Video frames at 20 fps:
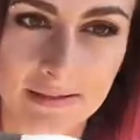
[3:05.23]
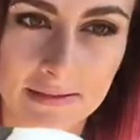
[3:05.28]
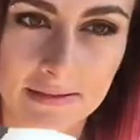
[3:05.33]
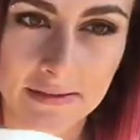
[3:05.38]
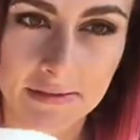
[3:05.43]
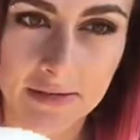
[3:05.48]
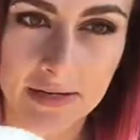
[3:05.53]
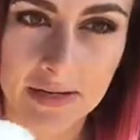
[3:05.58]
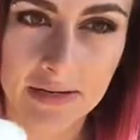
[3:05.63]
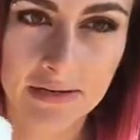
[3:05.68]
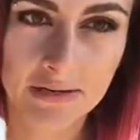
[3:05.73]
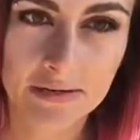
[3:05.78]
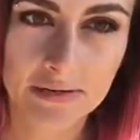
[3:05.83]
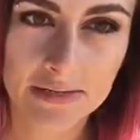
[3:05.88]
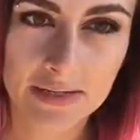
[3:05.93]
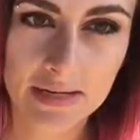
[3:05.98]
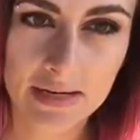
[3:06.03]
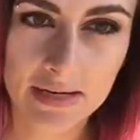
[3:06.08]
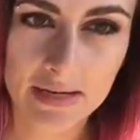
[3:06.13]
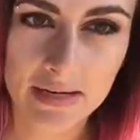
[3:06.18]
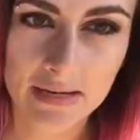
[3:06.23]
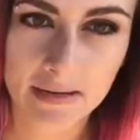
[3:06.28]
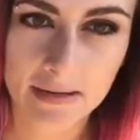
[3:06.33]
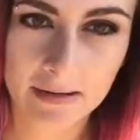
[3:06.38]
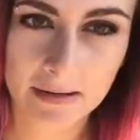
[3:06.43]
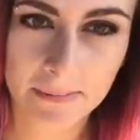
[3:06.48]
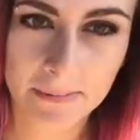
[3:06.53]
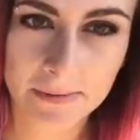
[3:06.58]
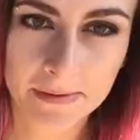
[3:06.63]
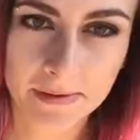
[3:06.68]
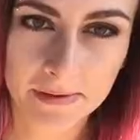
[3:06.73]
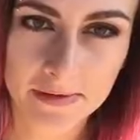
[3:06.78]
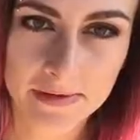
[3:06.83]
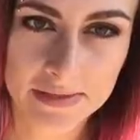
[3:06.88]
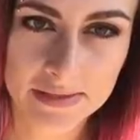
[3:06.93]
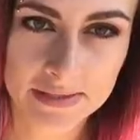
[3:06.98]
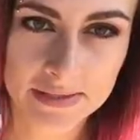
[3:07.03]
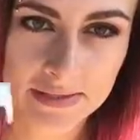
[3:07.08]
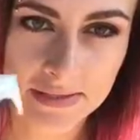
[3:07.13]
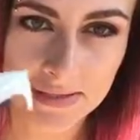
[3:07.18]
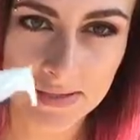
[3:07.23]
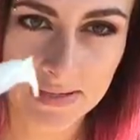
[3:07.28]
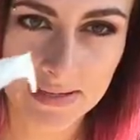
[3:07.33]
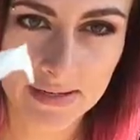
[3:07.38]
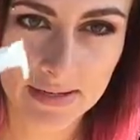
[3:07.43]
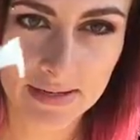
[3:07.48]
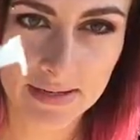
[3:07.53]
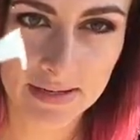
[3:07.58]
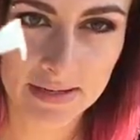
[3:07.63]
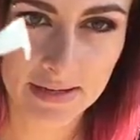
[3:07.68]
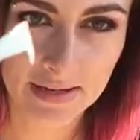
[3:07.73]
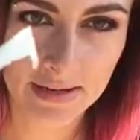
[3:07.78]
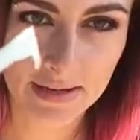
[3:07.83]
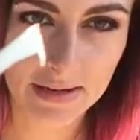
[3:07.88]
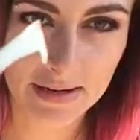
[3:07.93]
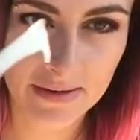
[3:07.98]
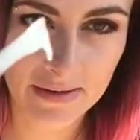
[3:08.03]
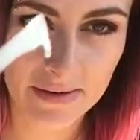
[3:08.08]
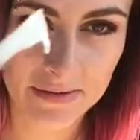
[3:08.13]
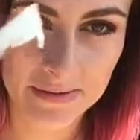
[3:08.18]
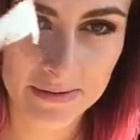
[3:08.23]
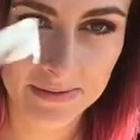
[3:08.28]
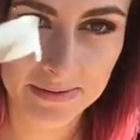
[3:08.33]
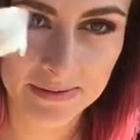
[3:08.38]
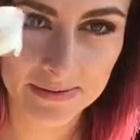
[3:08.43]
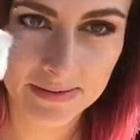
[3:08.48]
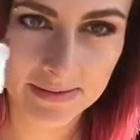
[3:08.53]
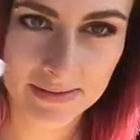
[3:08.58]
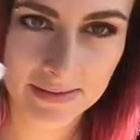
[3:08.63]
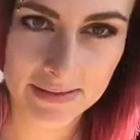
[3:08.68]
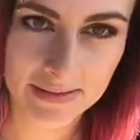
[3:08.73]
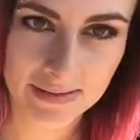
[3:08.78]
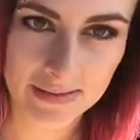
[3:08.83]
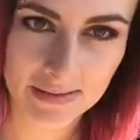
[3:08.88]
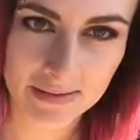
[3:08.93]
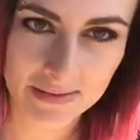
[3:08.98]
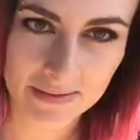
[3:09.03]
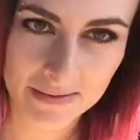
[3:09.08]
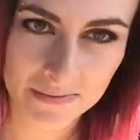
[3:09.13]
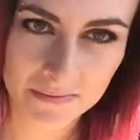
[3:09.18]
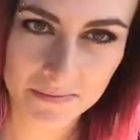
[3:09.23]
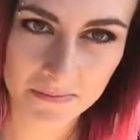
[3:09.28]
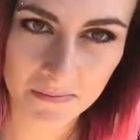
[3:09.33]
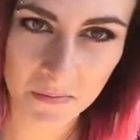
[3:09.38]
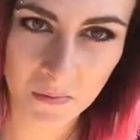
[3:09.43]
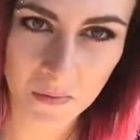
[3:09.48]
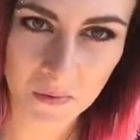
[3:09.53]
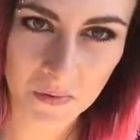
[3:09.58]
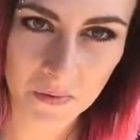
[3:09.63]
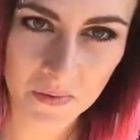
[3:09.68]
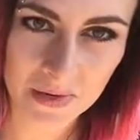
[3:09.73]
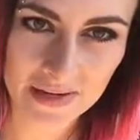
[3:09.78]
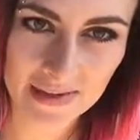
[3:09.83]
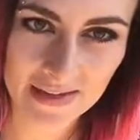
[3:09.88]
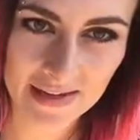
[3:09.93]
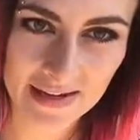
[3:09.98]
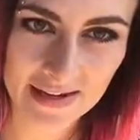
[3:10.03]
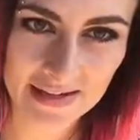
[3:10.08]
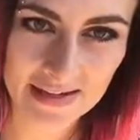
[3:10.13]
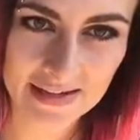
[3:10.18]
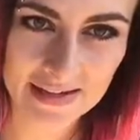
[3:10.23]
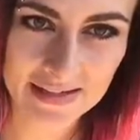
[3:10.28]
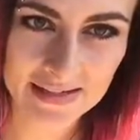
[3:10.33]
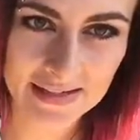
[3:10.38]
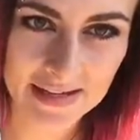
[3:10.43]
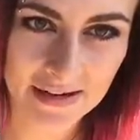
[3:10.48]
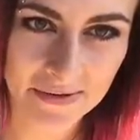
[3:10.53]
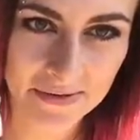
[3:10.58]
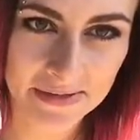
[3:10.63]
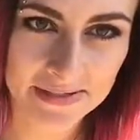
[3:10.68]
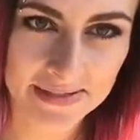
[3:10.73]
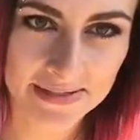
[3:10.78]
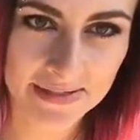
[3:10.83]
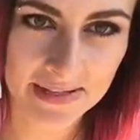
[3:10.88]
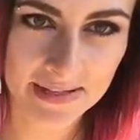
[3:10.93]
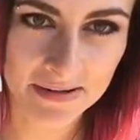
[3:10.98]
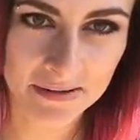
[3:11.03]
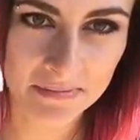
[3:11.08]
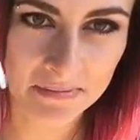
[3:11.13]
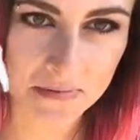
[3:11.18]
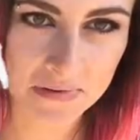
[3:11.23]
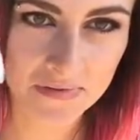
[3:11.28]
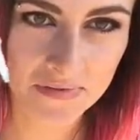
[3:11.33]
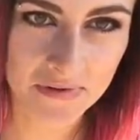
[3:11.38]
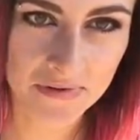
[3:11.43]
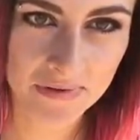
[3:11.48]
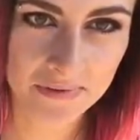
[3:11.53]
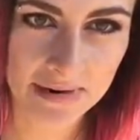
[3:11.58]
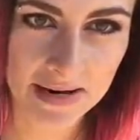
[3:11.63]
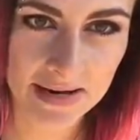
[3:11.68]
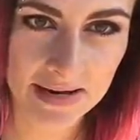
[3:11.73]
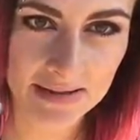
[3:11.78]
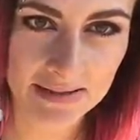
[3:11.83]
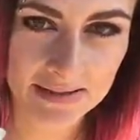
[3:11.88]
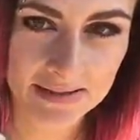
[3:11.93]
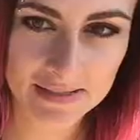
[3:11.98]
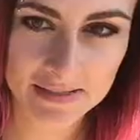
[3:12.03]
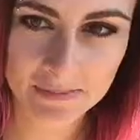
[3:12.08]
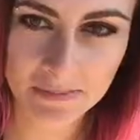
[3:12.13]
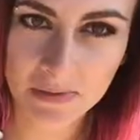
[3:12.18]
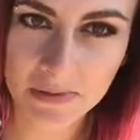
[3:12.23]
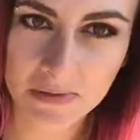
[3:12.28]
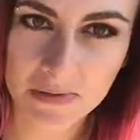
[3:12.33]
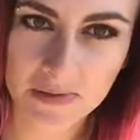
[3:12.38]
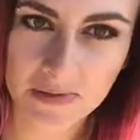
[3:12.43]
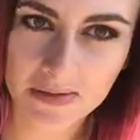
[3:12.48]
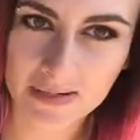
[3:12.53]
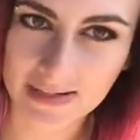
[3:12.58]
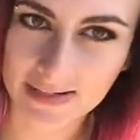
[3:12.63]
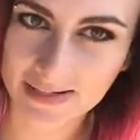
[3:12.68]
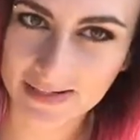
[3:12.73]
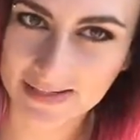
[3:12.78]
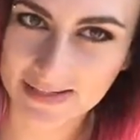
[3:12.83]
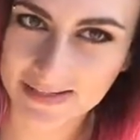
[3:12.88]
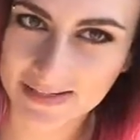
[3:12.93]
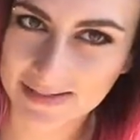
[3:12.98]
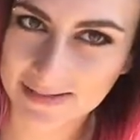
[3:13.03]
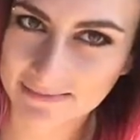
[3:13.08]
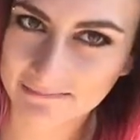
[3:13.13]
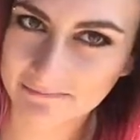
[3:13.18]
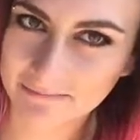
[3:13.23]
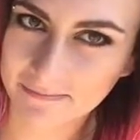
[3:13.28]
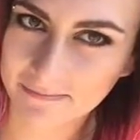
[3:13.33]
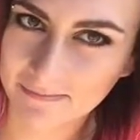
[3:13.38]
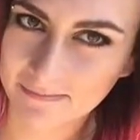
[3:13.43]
So can you see up close how watery that is, how it's like moving around in the spoon and it's